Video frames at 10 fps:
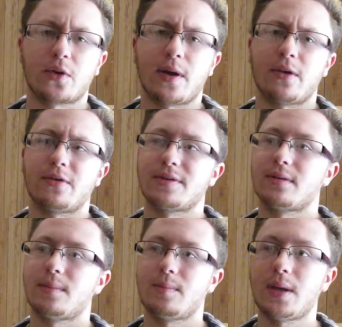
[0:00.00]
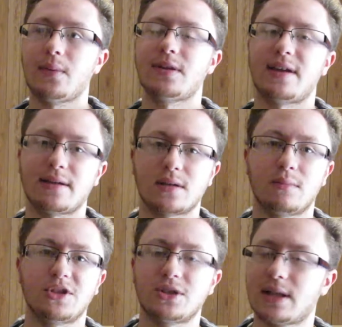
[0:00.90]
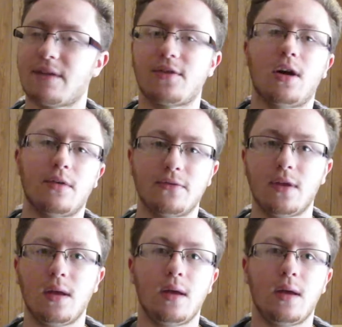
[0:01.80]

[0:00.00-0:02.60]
creators. Be able to take some and just laugh it off.